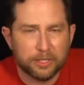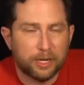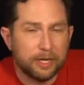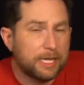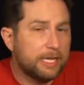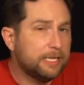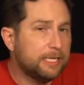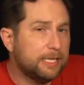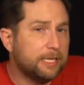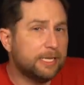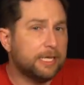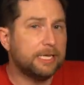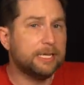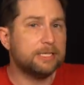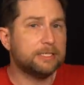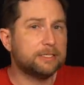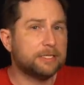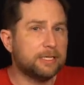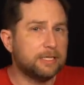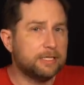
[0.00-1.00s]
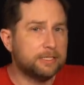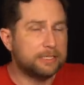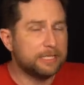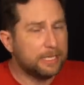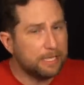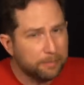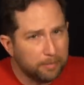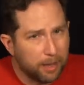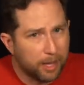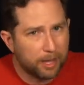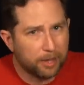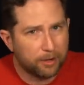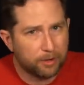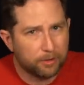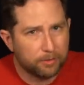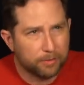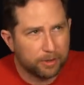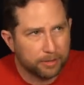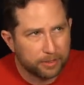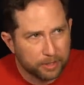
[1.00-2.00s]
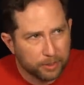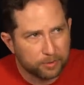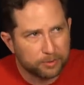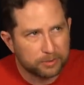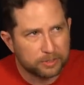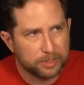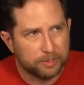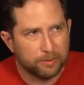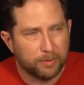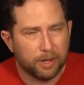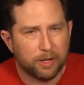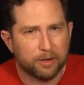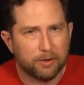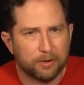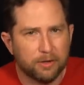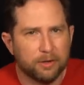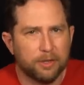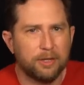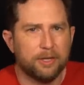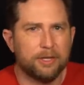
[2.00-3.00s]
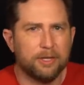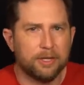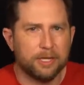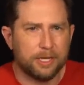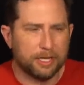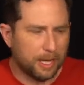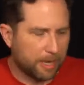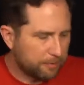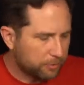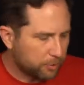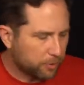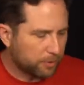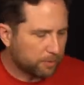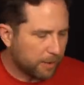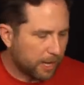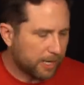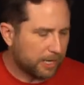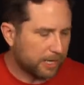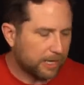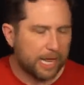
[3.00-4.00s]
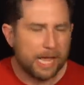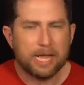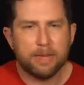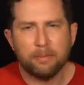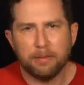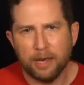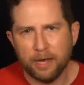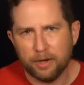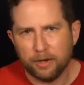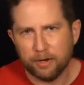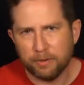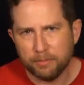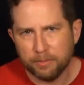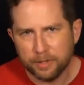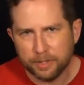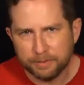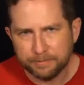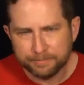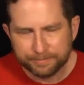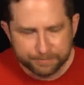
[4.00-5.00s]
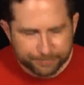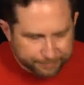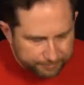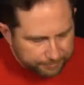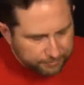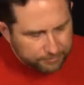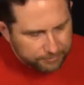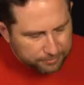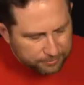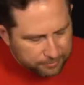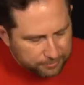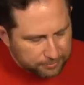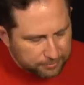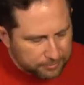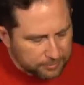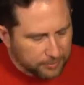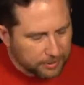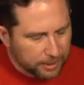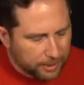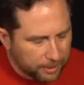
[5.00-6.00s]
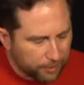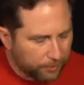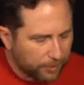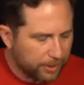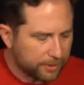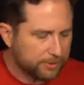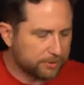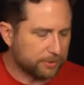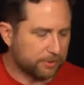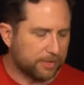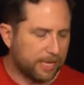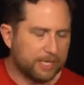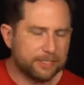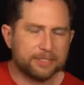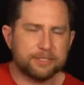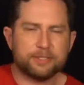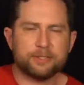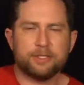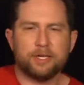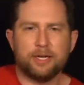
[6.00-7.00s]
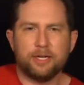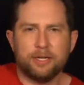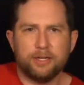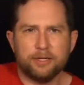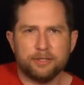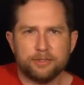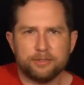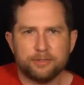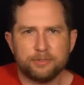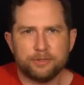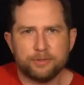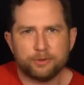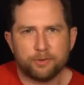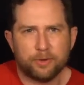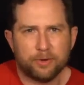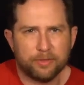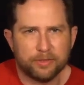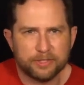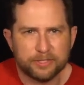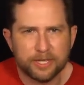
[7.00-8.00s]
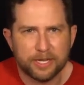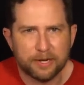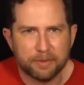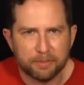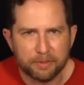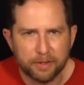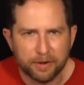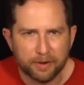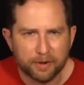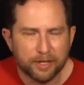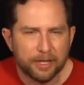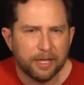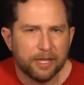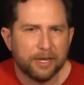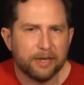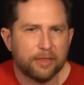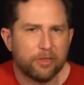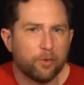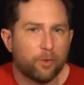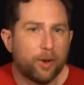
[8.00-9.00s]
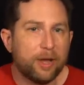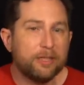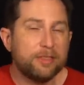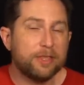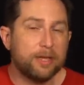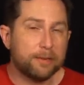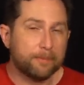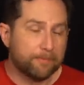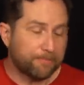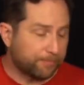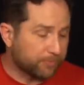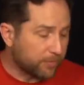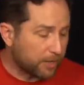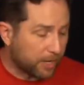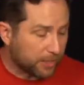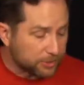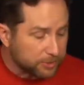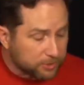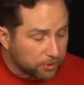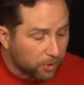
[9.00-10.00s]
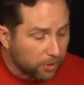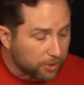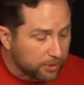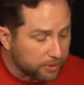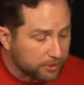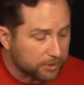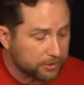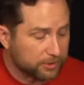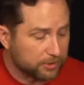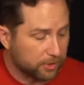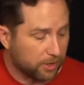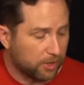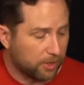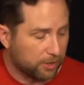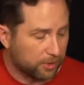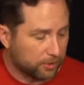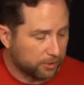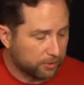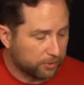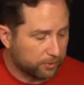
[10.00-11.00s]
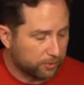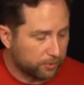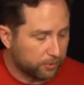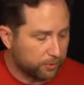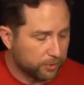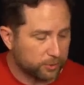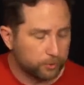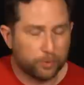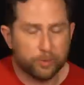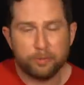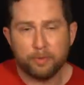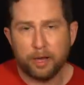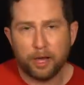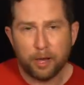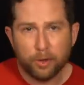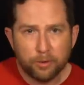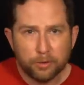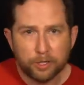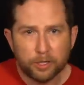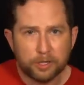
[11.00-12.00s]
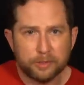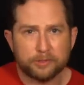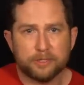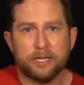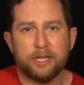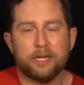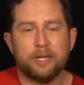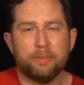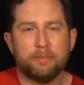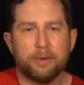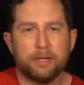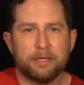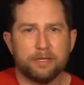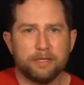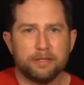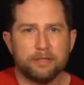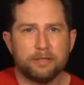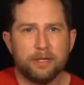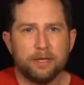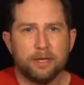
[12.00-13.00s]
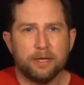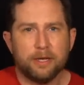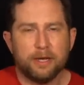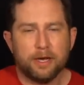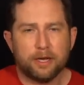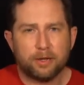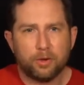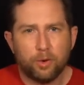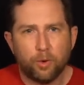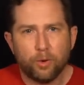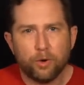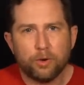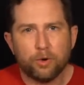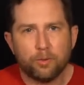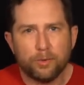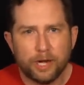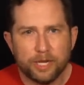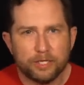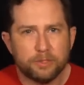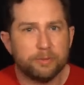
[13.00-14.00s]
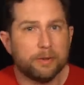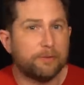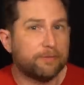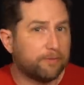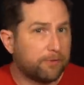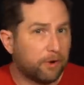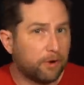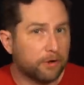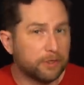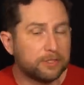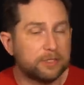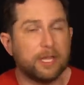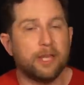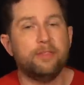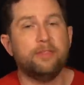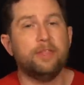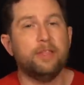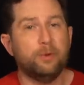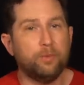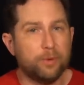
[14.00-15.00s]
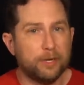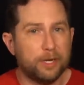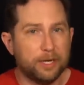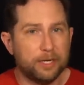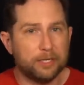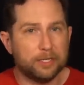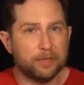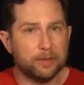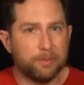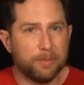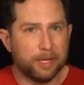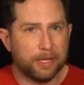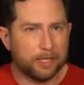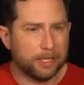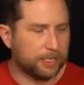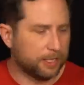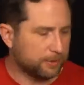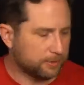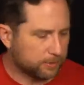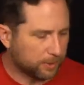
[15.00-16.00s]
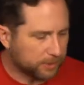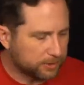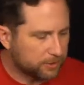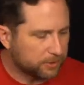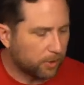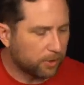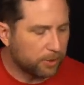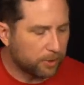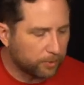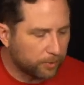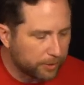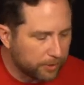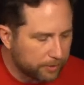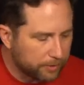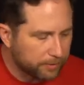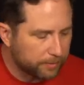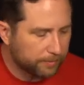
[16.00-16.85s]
Now he did his in D minor, I think it was D minor, and I'm doing mine in A minor, but... Anyway, so that's uh, sort of the setup there. Now the way that I started the song was with my own little setup. I did a chord arrangement first and then went into the melody. So I started with...